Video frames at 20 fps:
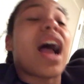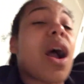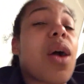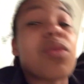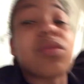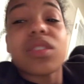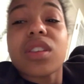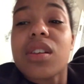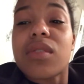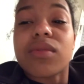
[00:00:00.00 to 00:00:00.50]

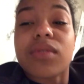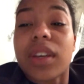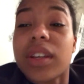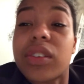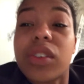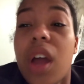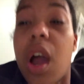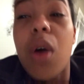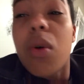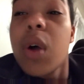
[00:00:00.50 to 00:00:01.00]
house and I was like,
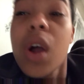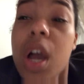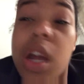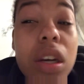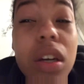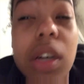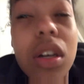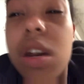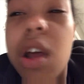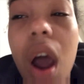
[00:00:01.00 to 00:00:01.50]
no,
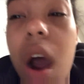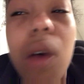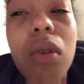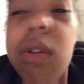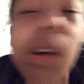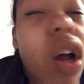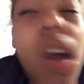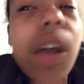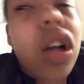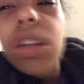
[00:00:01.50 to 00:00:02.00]
no,